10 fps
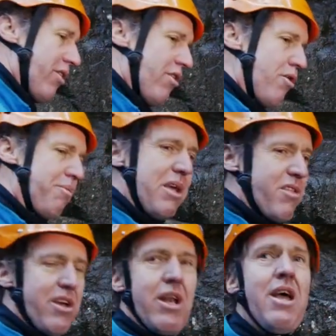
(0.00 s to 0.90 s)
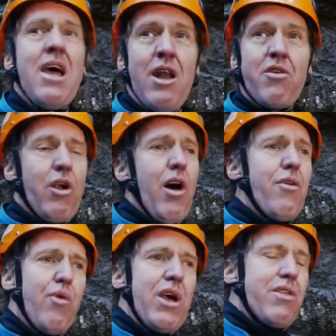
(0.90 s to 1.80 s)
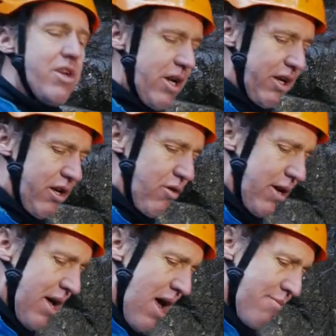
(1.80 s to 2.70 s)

3rd piece in. There's a lot of ways that you can do it.